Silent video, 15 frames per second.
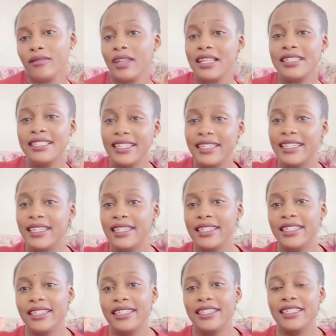
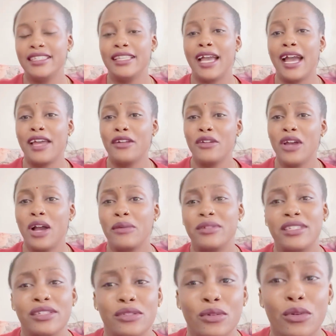tikili, I don't know how
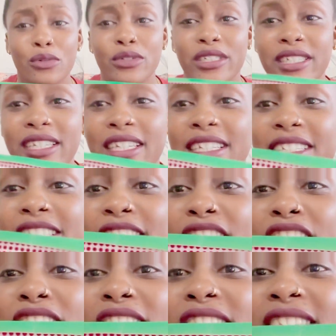it is called in English,
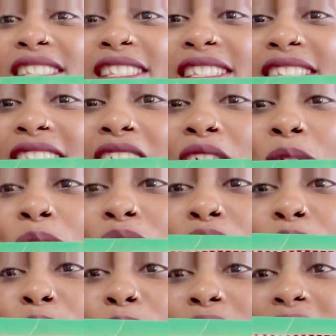just this is how
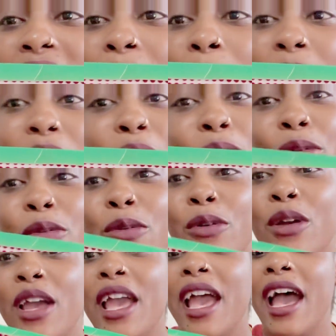it looks like, but I don't know
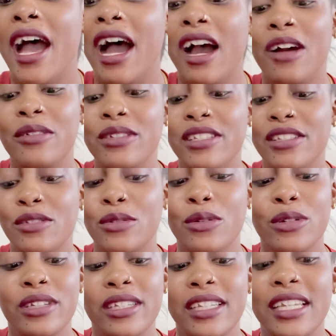how it is
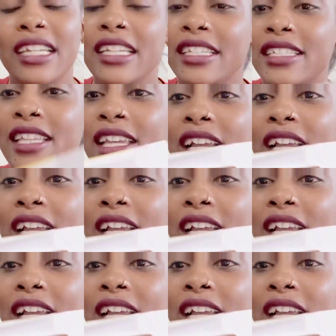called in English. They